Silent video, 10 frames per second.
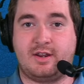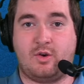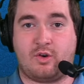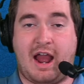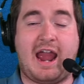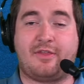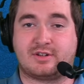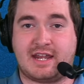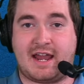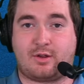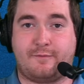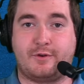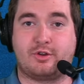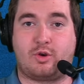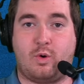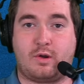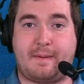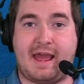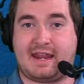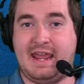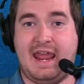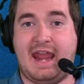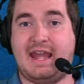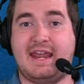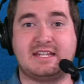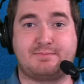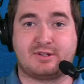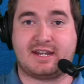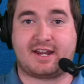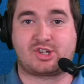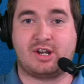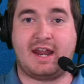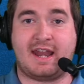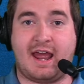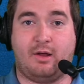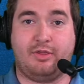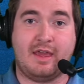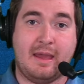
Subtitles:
or either tackle for your quarterback in his protection and health.